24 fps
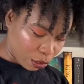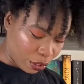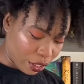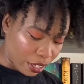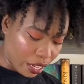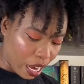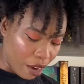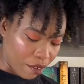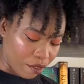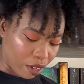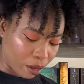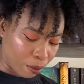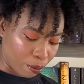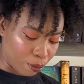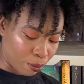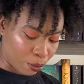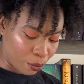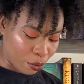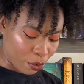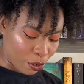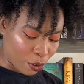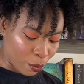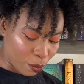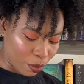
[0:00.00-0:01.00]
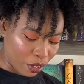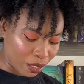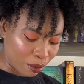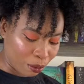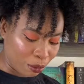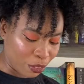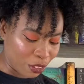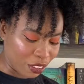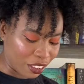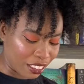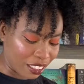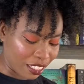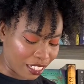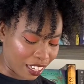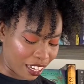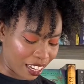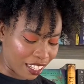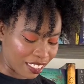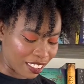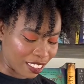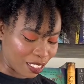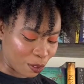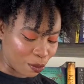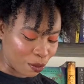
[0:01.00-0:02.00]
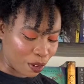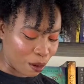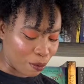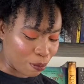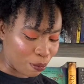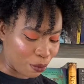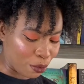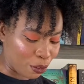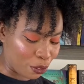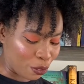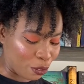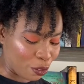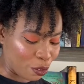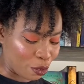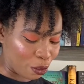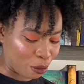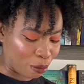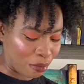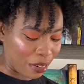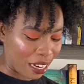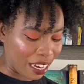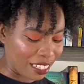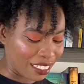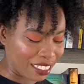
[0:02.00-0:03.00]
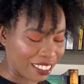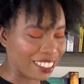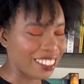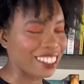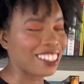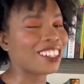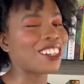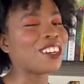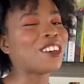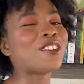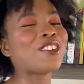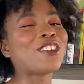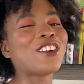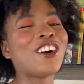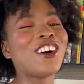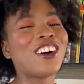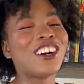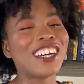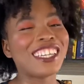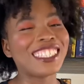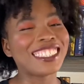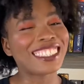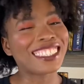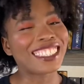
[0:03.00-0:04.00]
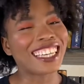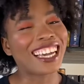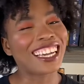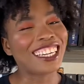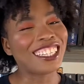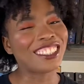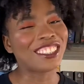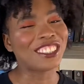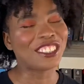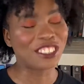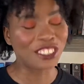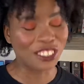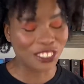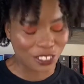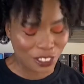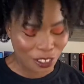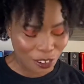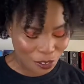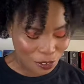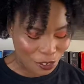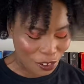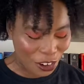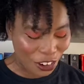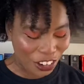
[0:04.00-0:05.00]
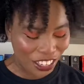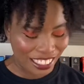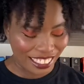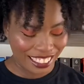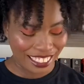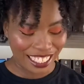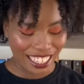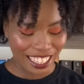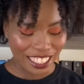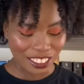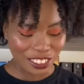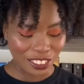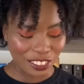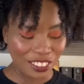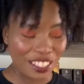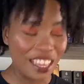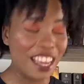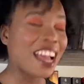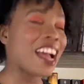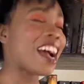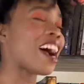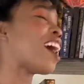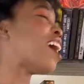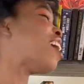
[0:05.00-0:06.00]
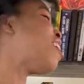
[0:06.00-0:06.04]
have a book with music as a weapon or magic? Of course I do. I